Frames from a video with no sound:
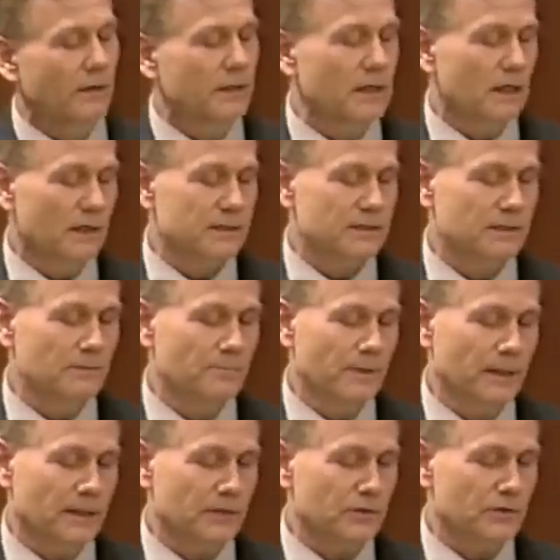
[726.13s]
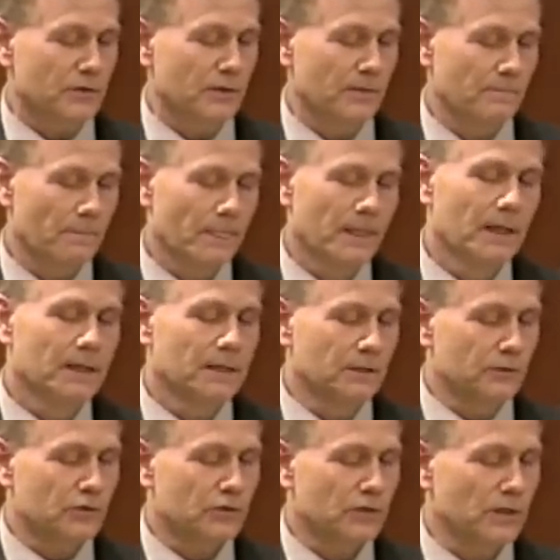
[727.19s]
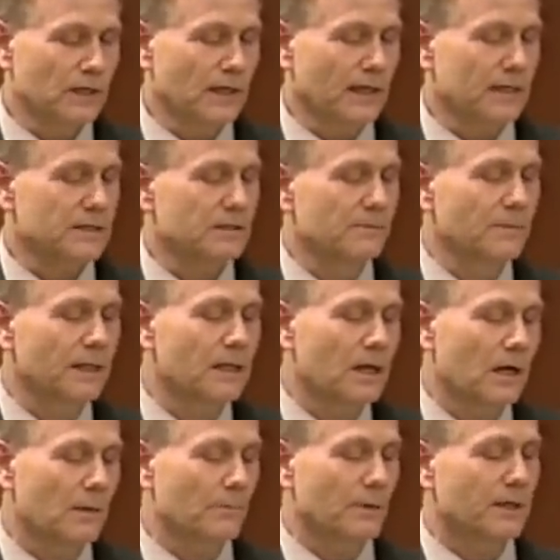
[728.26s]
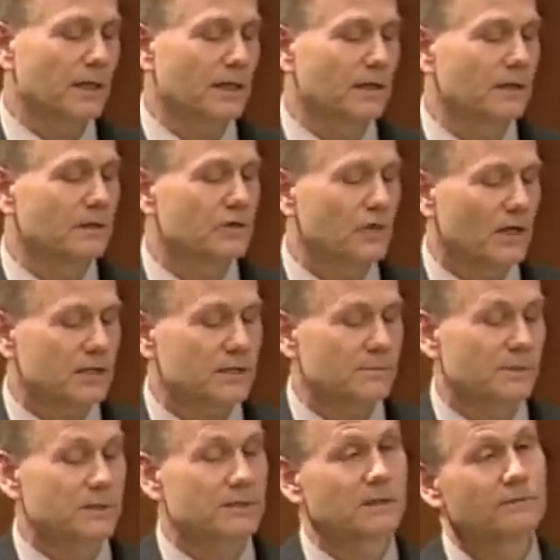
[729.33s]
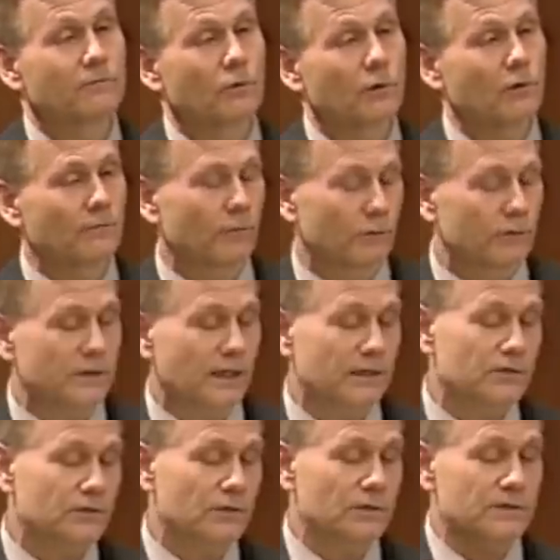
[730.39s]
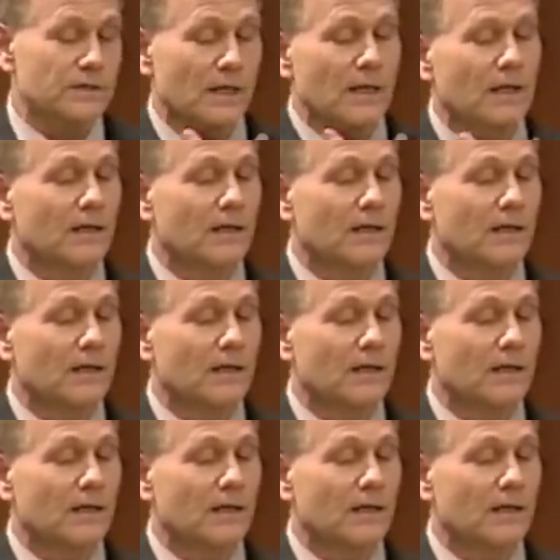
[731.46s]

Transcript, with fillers: on a constant pitch, he or she has to make complicated adjustments in vocal fold tensions